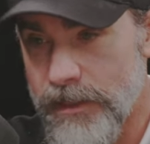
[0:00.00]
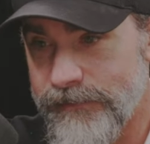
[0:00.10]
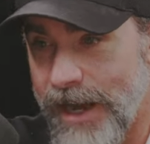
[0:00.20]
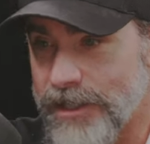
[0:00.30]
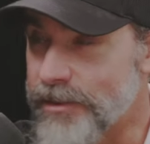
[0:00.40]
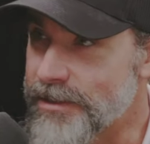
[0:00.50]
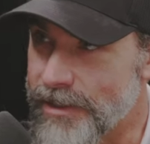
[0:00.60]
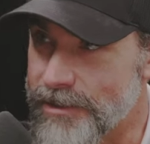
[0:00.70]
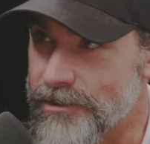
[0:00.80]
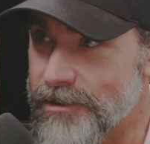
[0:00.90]
factory
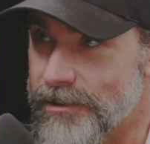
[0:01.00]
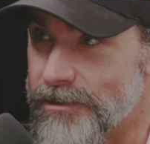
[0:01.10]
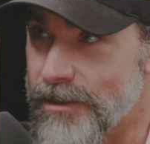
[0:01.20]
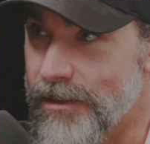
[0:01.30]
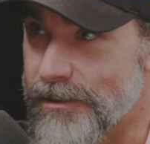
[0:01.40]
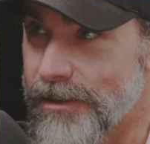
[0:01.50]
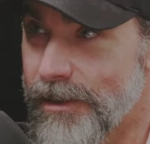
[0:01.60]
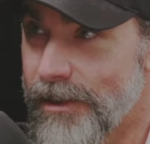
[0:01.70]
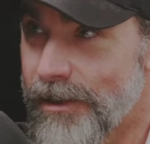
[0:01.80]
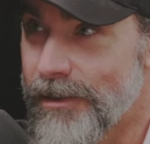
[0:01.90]
settings are still solid,
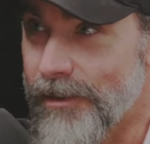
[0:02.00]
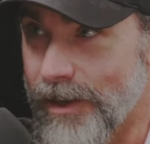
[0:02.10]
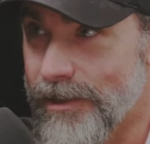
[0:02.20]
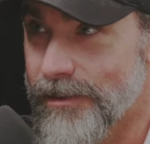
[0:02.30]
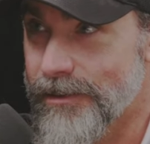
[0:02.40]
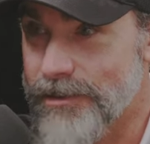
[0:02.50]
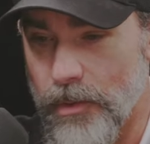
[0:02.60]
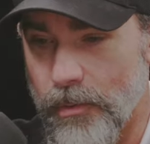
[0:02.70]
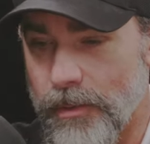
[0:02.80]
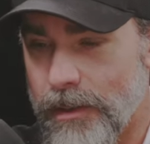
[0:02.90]
right?
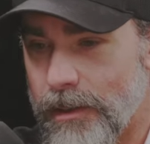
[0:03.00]
So